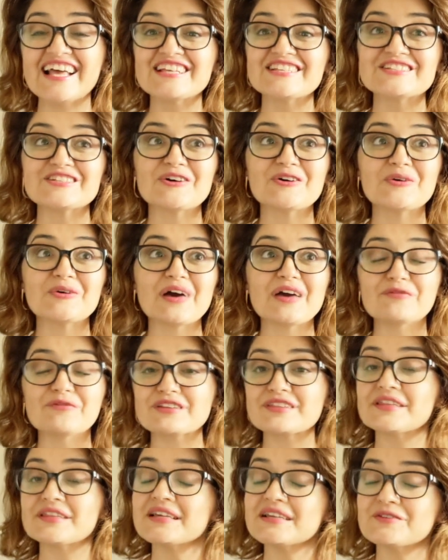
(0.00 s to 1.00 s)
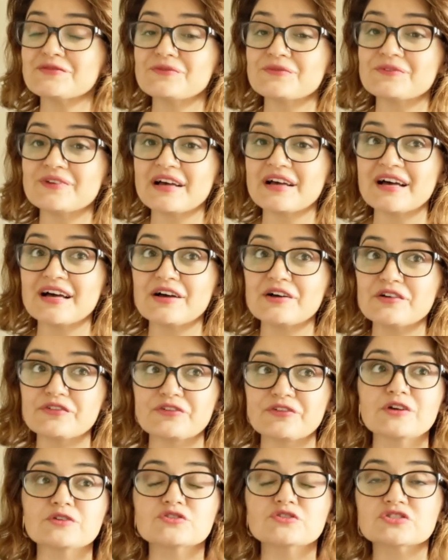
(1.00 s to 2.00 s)
So everything
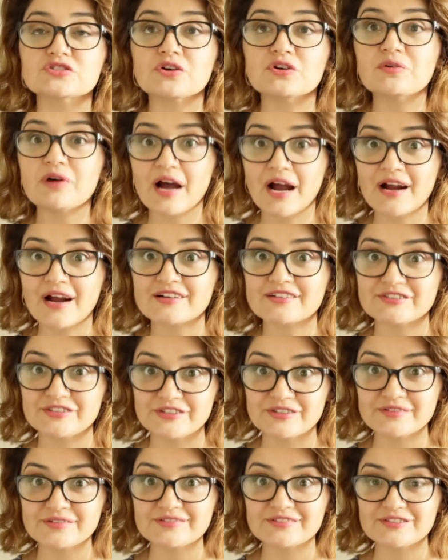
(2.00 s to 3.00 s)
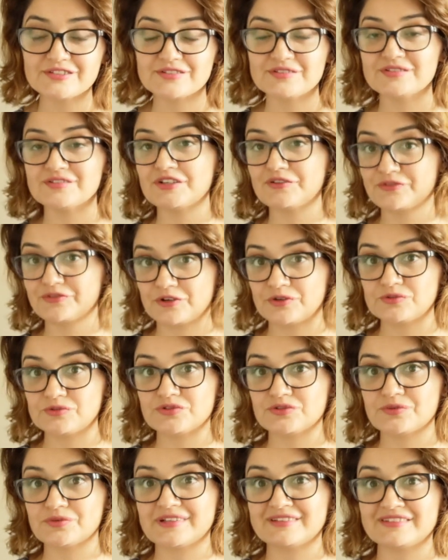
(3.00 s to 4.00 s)
felt so hard and
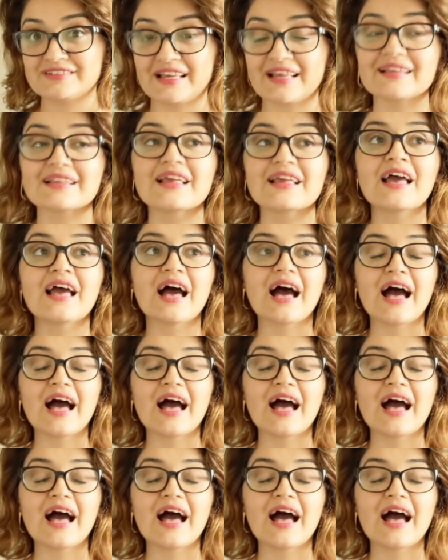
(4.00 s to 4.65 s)
difficult to attain.